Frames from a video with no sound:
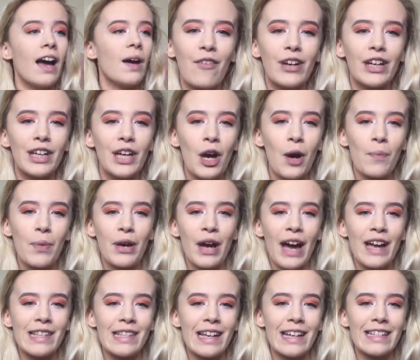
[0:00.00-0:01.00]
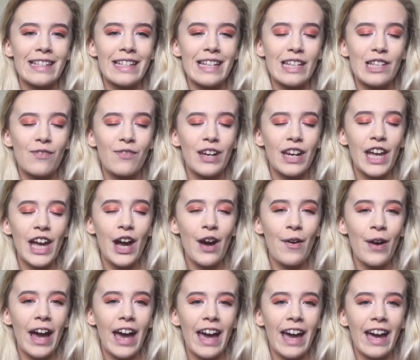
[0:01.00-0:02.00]
I really hope you guys liked this
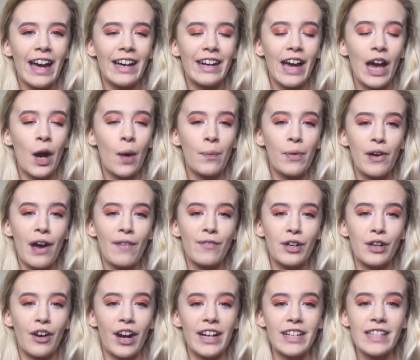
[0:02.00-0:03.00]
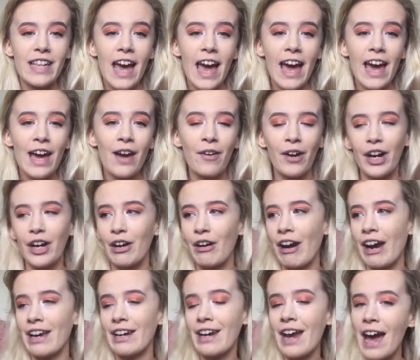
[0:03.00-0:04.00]
video, and I hope you have a great day or a
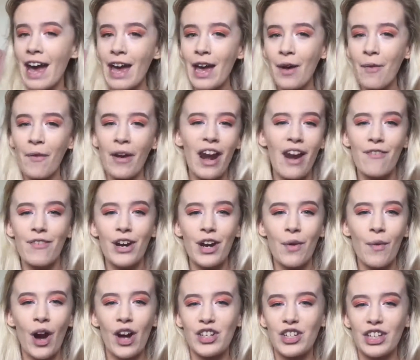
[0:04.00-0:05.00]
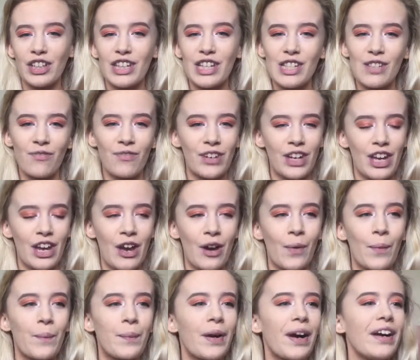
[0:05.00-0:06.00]
great night whenever you're watching this
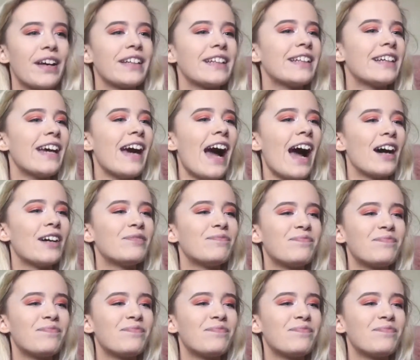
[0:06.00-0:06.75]
video. But yeah,